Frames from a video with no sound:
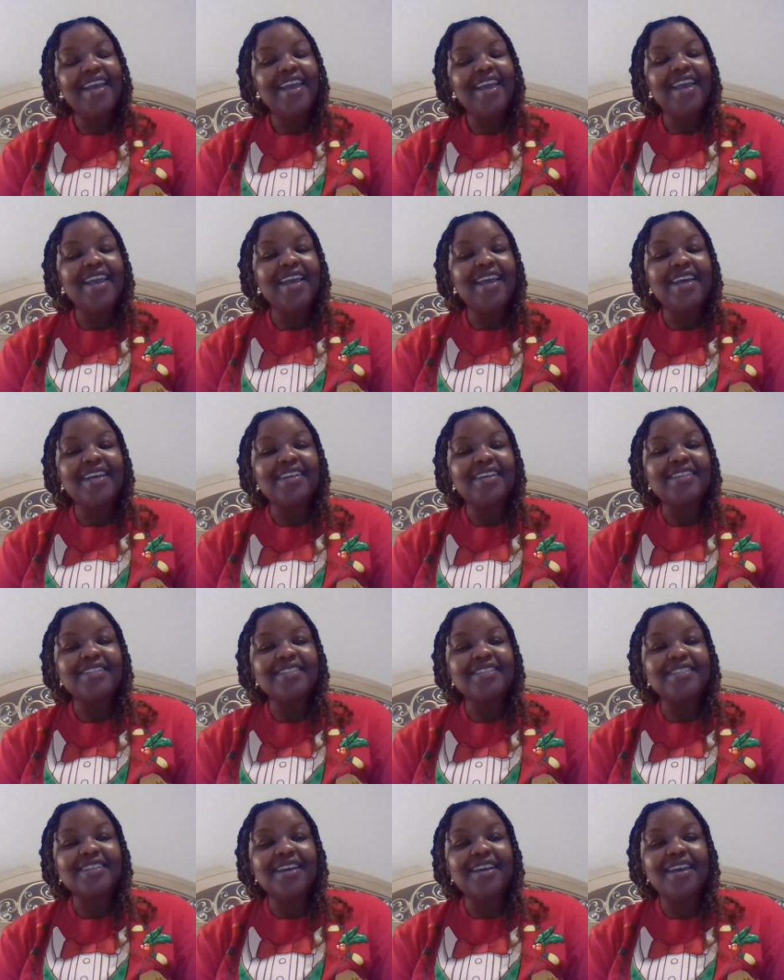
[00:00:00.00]

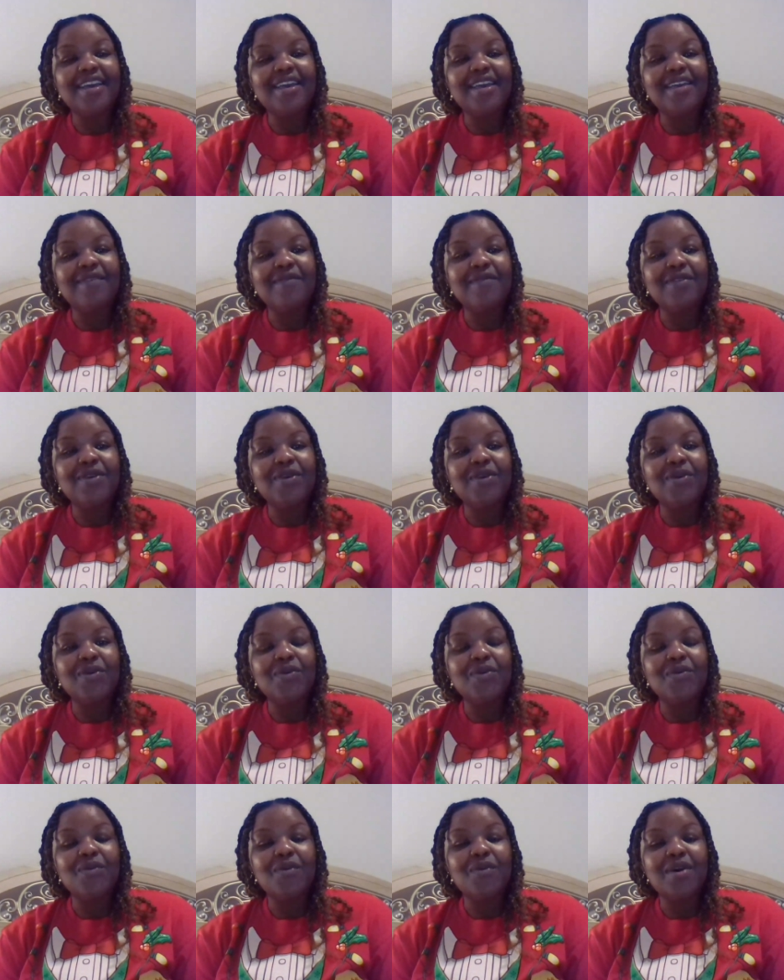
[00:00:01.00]
And if
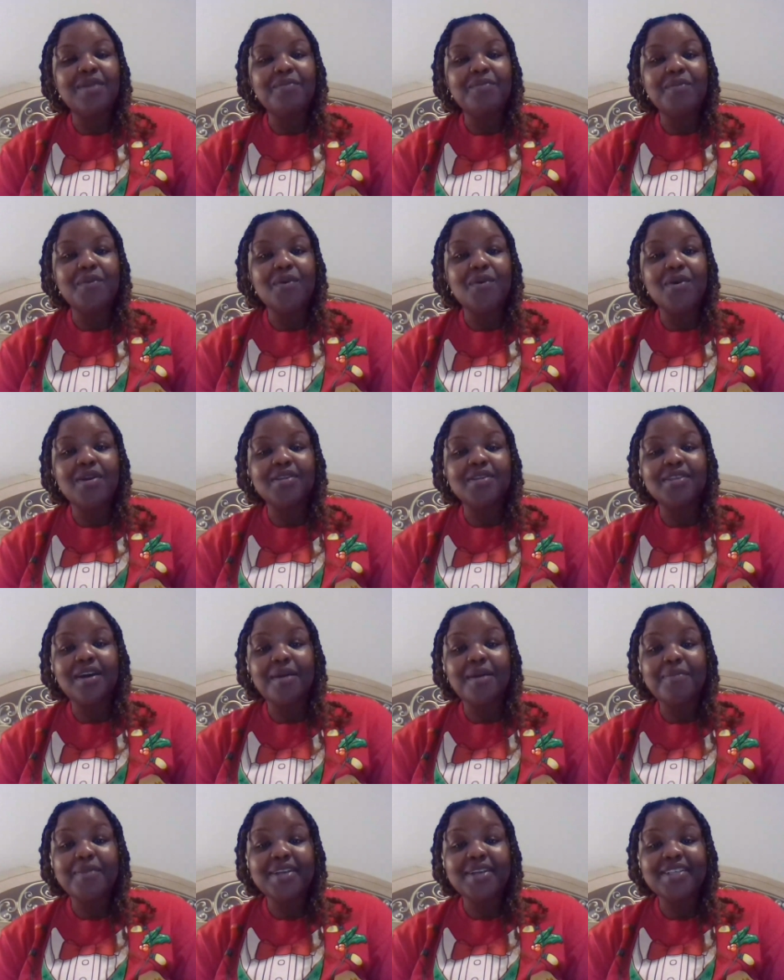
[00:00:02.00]
you want more
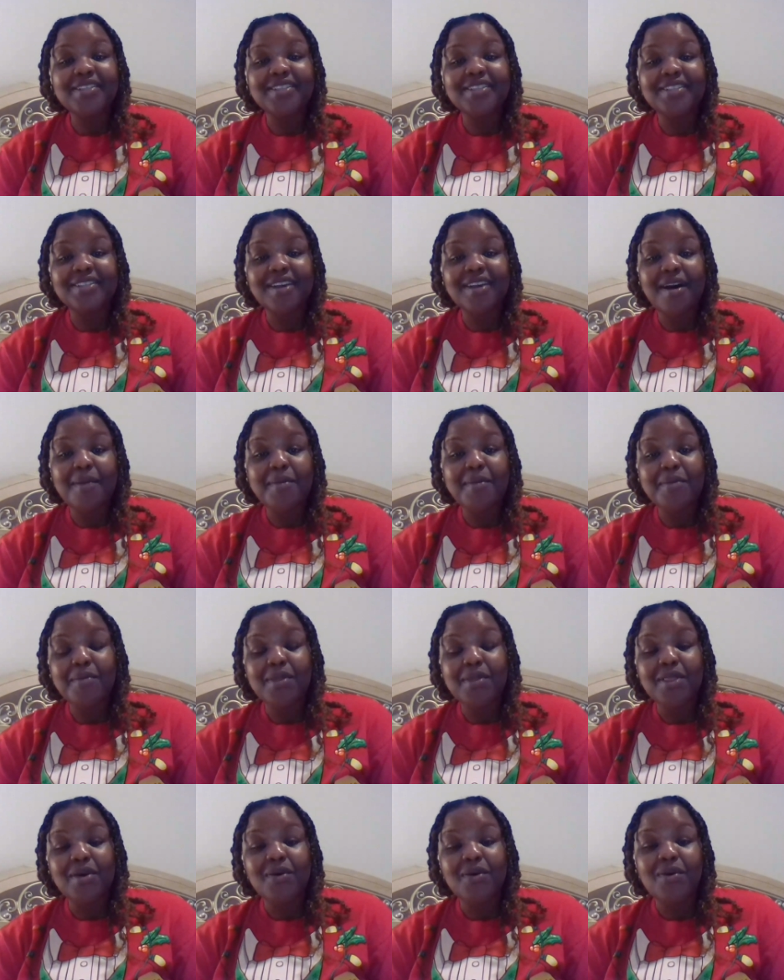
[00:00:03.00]
topics, just comment
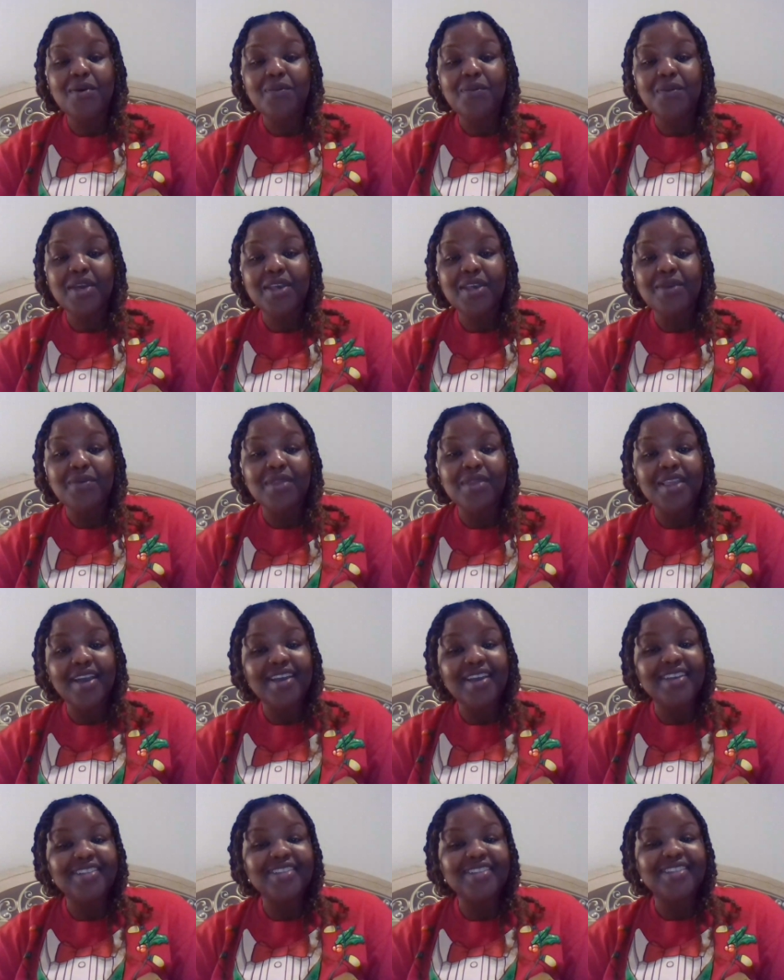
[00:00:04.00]
below on what you would
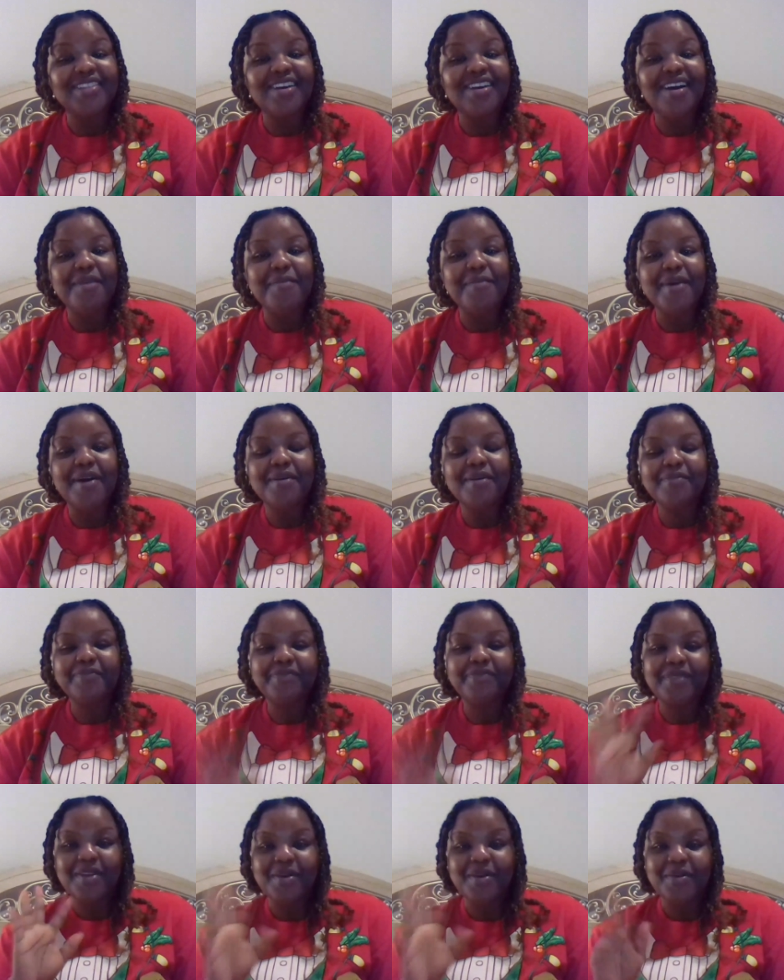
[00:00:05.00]
like us to talk about.
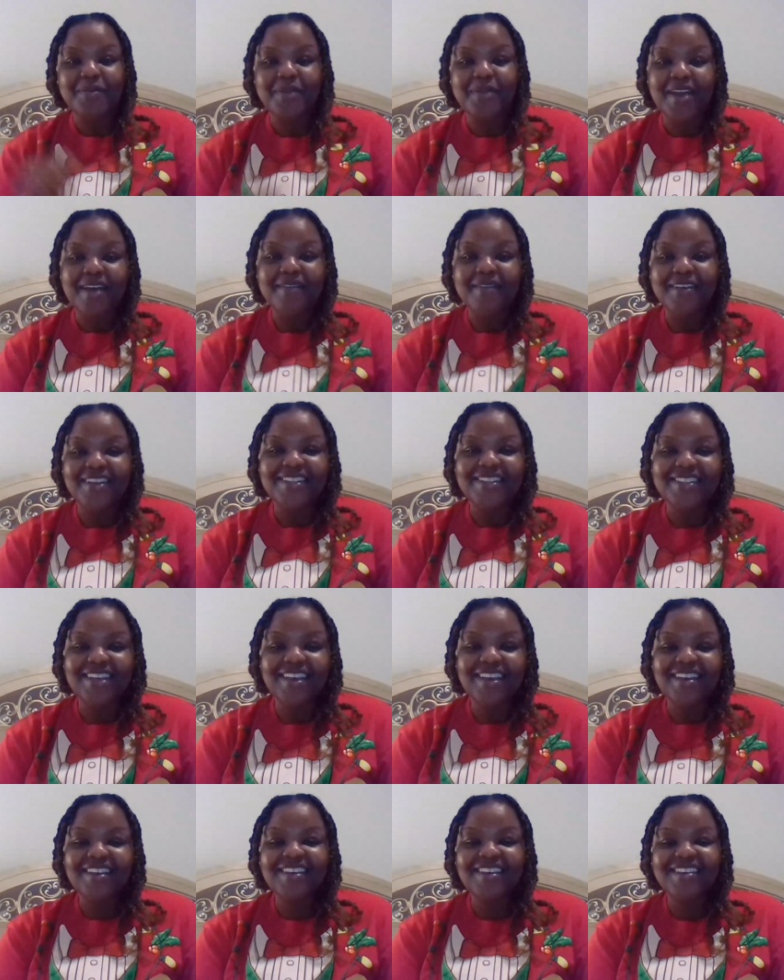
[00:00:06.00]
Hope you have a good
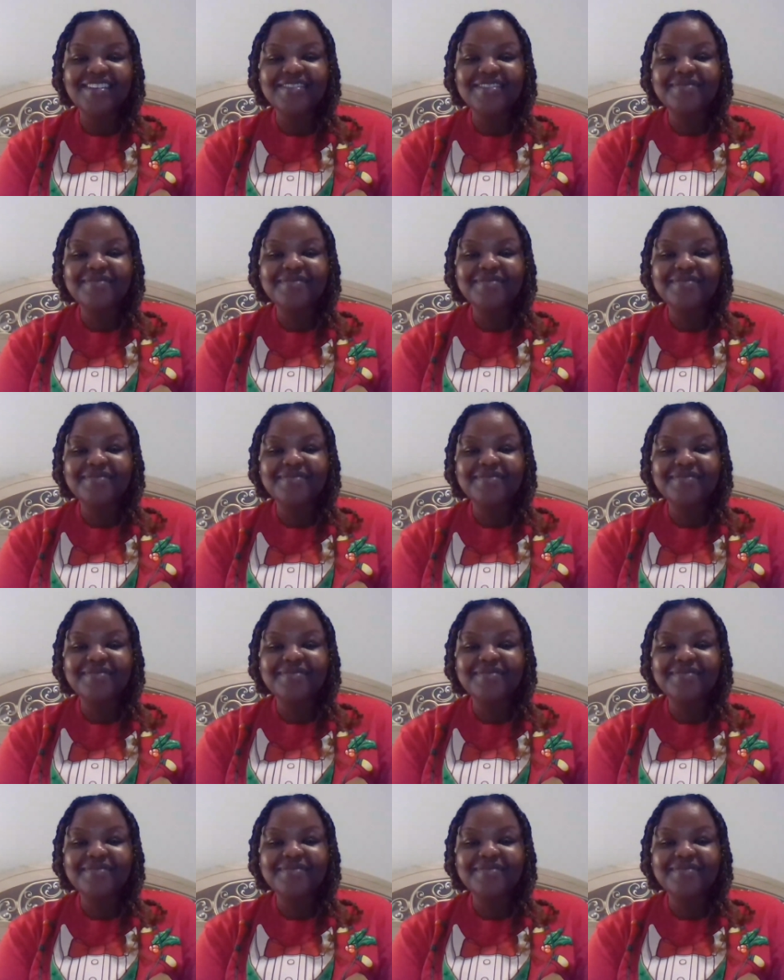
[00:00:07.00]
day.